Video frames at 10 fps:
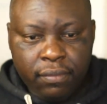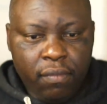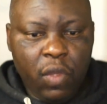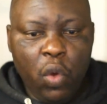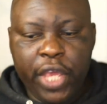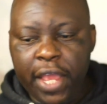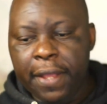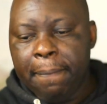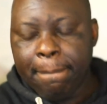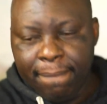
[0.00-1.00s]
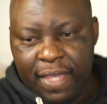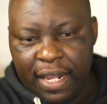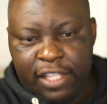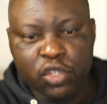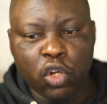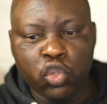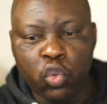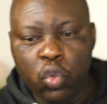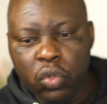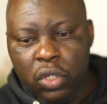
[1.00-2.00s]
Okay, let's go
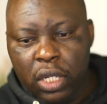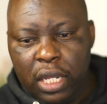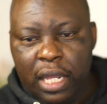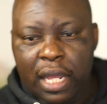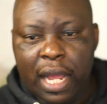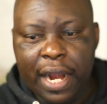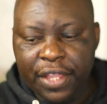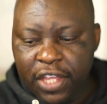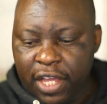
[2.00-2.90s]
to another